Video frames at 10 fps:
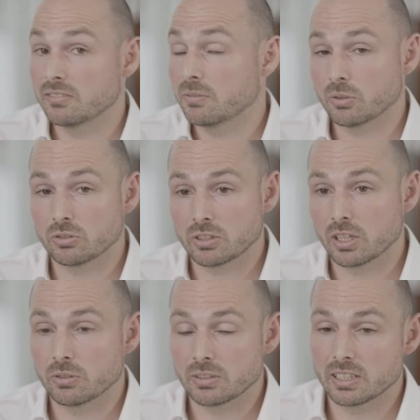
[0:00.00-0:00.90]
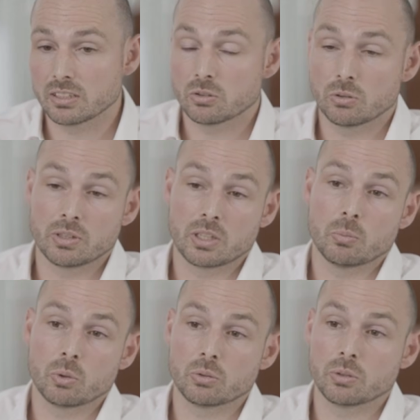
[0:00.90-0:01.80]
the most current data
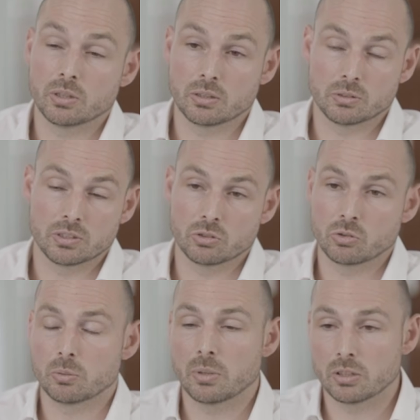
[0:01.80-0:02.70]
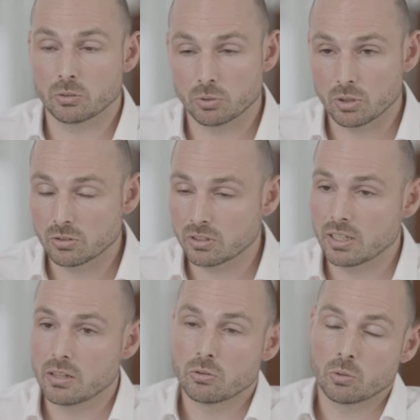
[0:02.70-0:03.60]
available. This streamlined approach
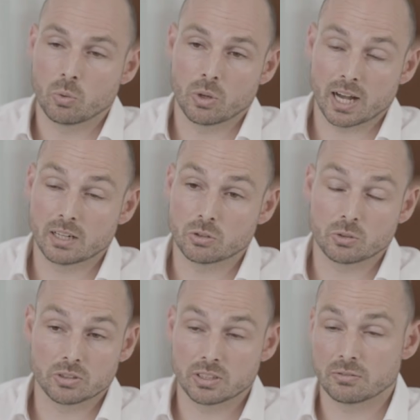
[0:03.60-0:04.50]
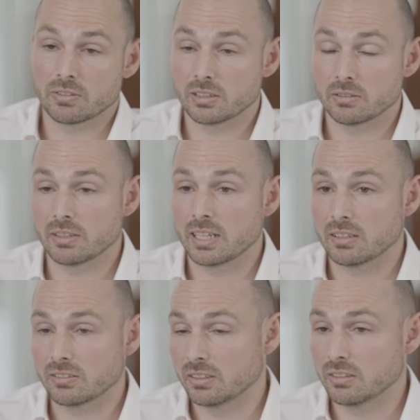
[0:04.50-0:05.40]
allows for more accurate and effective
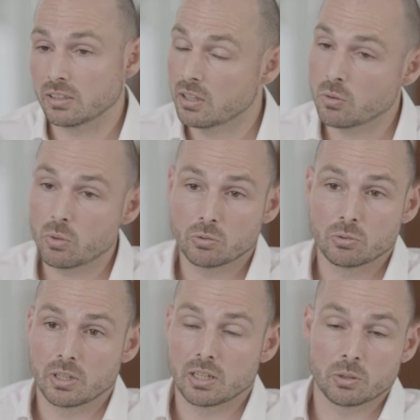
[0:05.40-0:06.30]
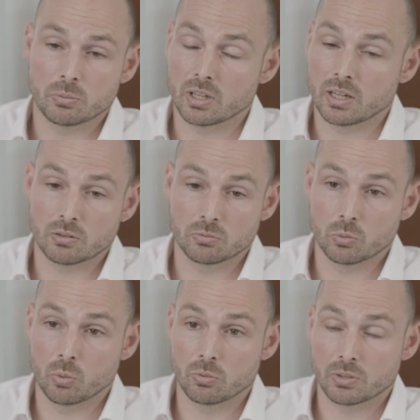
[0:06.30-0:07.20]
analysis while freeing up time for
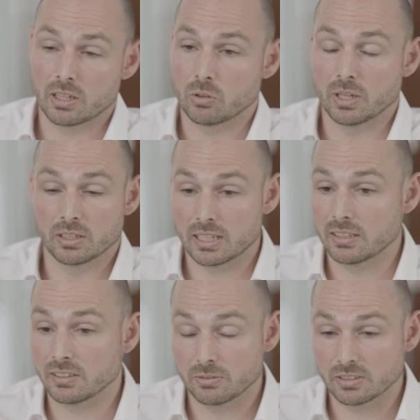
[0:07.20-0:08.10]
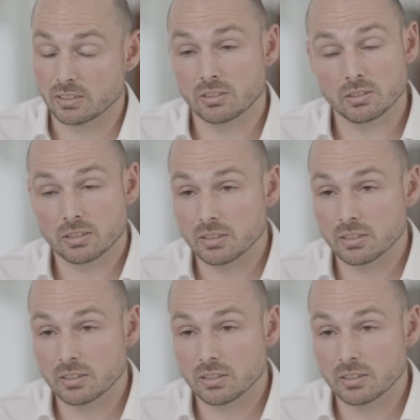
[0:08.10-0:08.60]
more value-added activities.